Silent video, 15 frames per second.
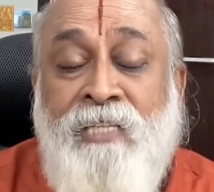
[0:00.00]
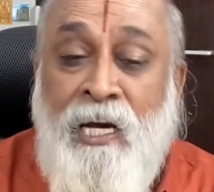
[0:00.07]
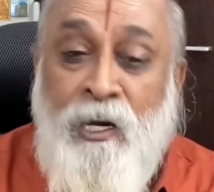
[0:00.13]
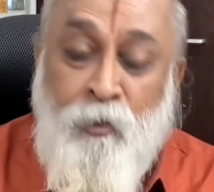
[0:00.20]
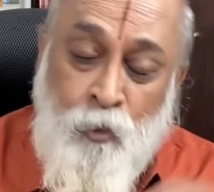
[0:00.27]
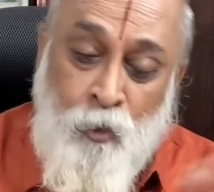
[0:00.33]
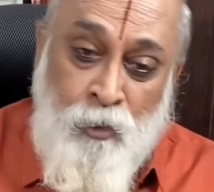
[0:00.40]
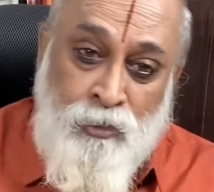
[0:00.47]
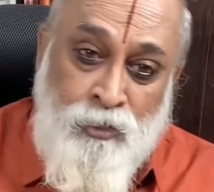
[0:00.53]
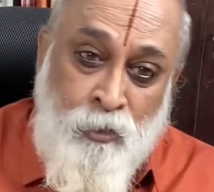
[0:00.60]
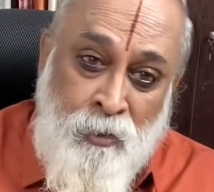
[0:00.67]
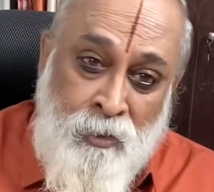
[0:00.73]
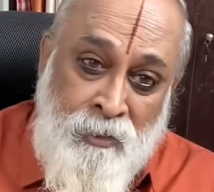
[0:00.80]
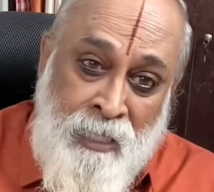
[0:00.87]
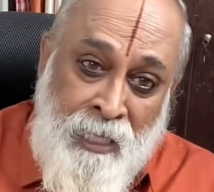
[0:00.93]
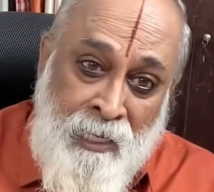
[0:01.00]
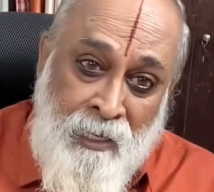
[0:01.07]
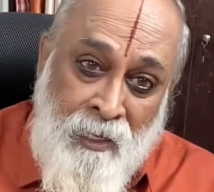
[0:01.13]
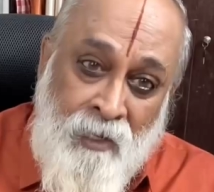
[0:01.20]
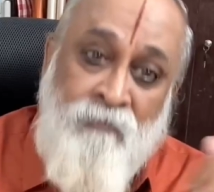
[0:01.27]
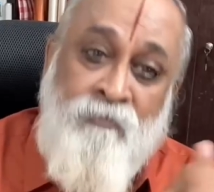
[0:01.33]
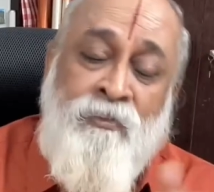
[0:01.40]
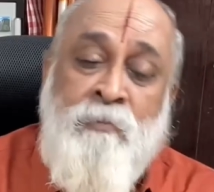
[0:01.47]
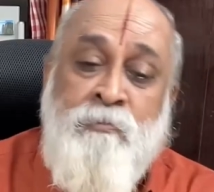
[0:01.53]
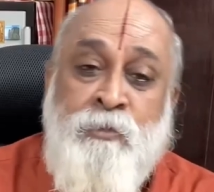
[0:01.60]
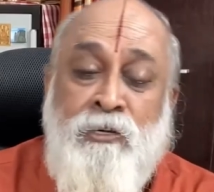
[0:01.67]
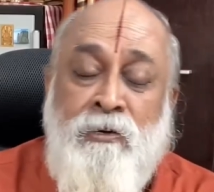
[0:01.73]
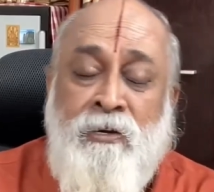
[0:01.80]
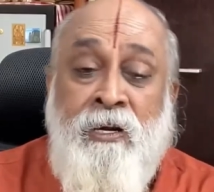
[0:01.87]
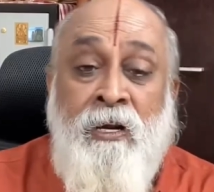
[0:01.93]
they have to also, they learn
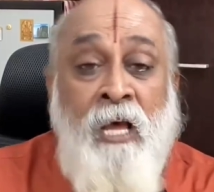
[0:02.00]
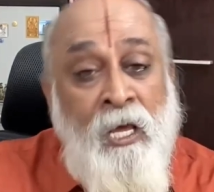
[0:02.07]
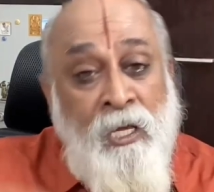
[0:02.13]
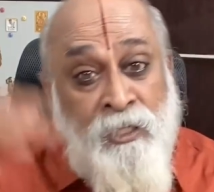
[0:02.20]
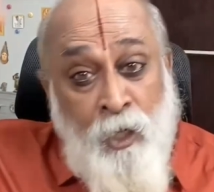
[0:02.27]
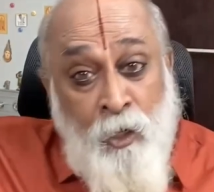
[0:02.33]
from children,